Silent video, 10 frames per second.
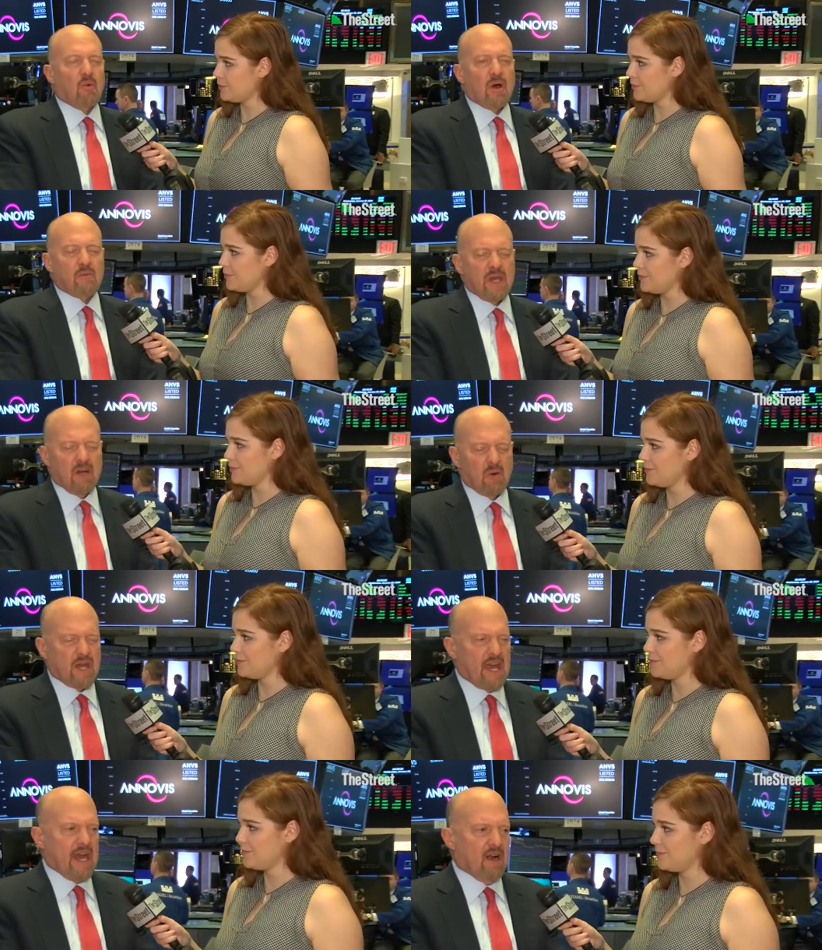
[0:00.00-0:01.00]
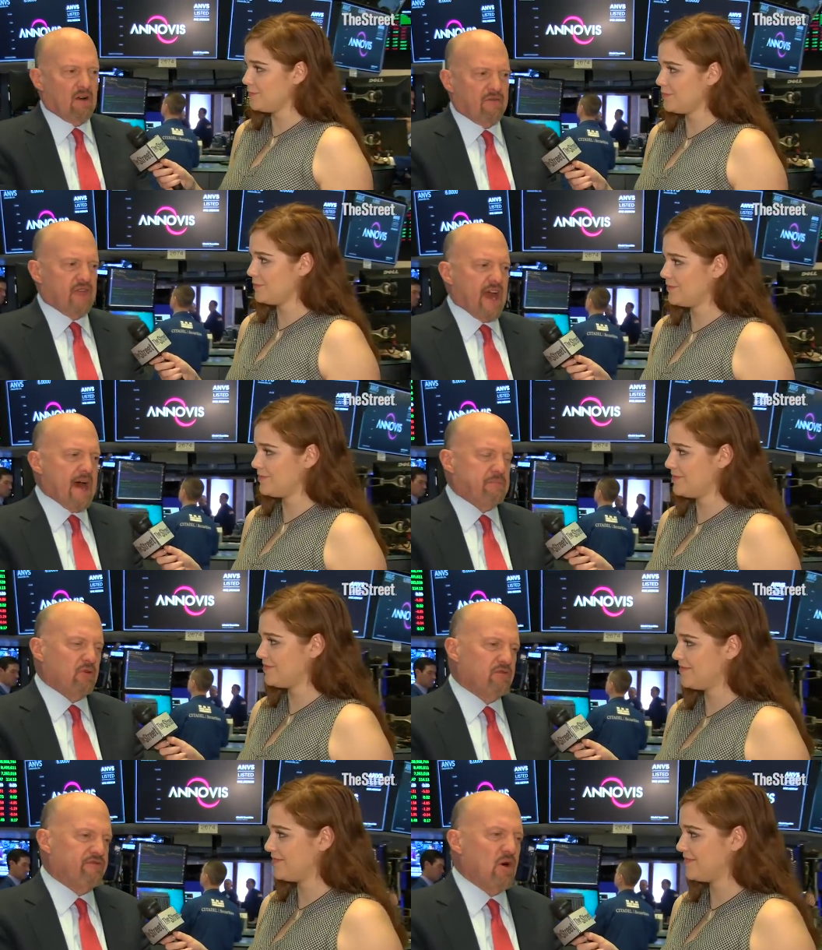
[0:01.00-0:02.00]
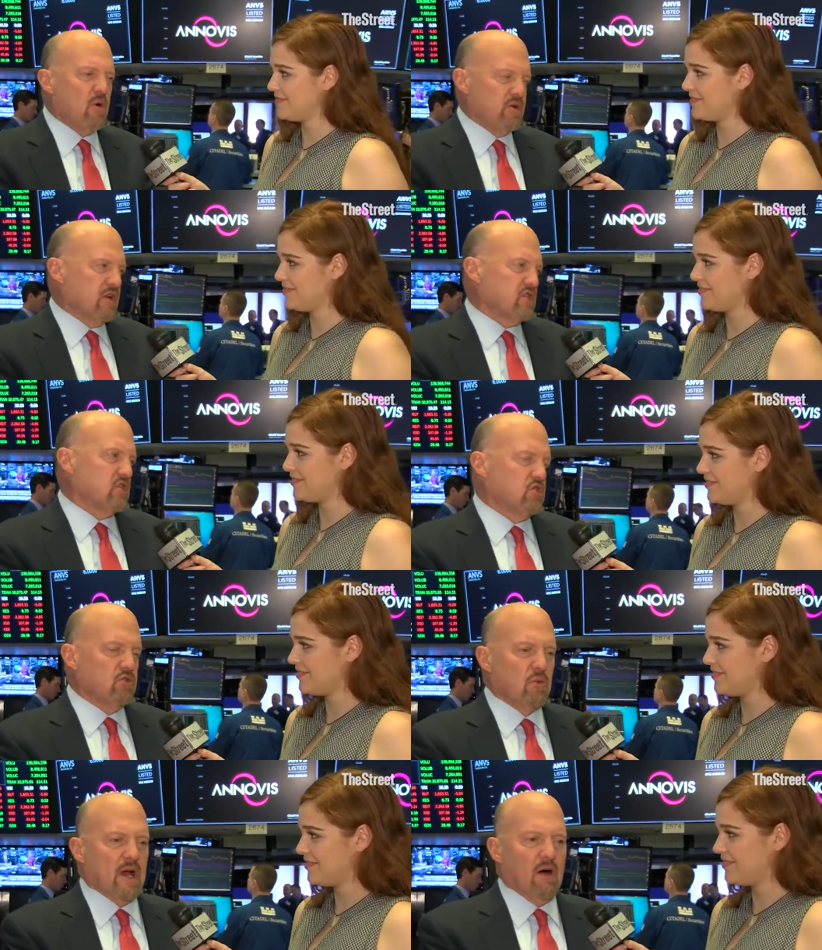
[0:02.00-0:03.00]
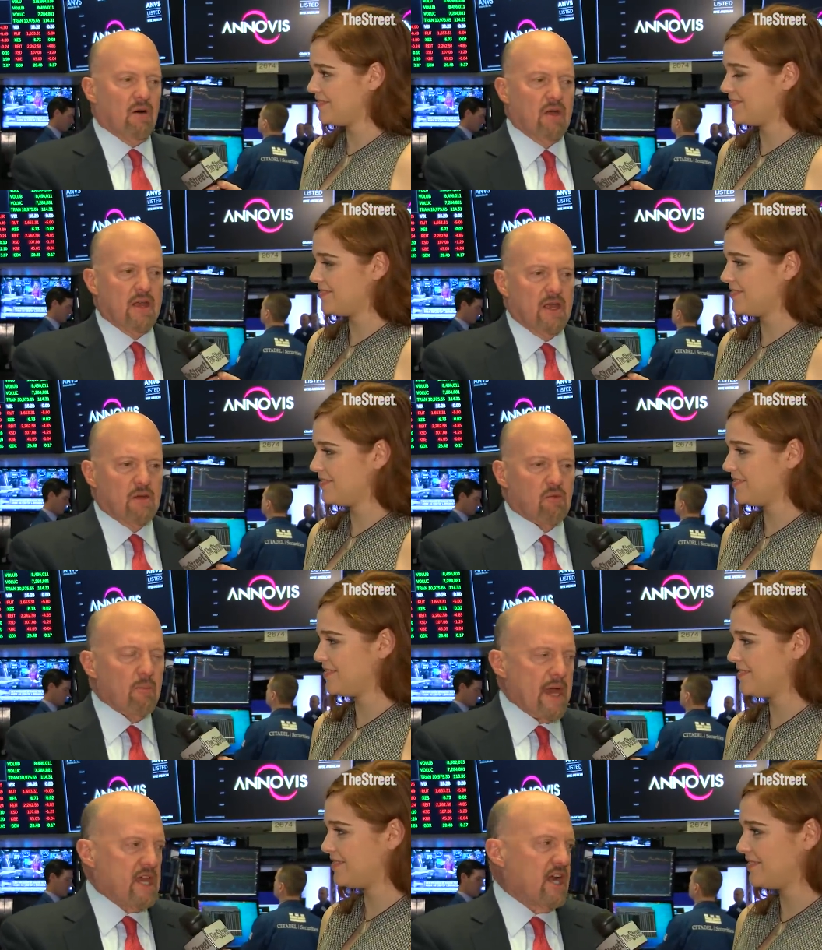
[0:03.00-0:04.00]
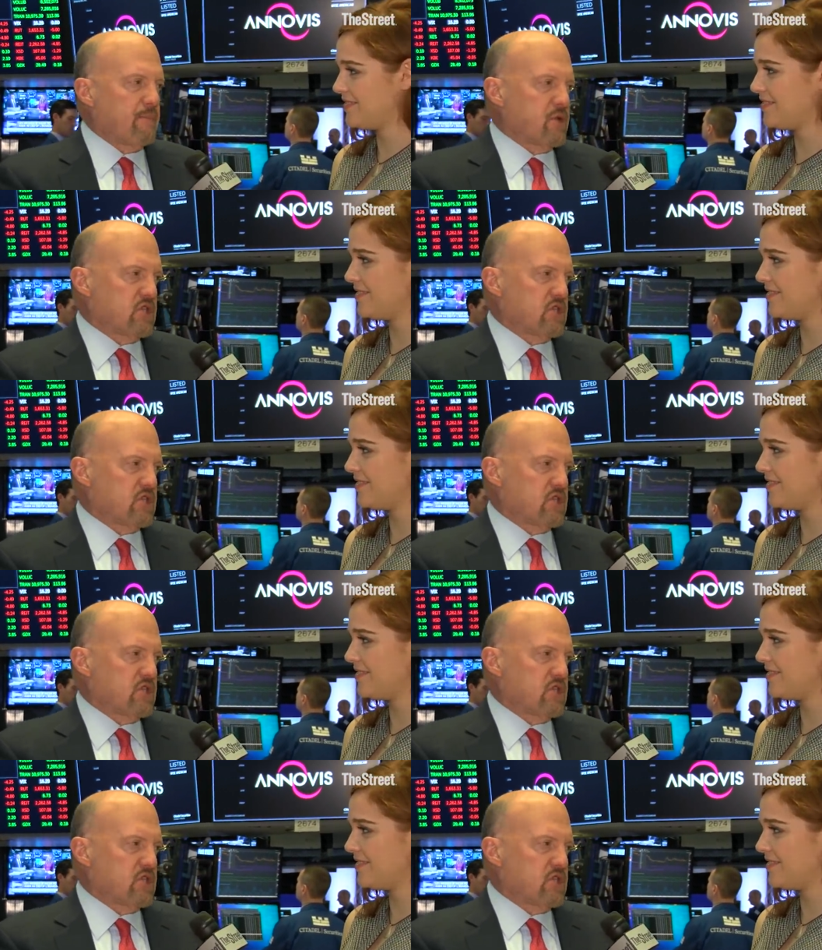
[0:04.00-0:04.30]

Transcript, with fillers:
Speaker 1: what, we don't care if the Apple phone doesn't do well. We'll make it up with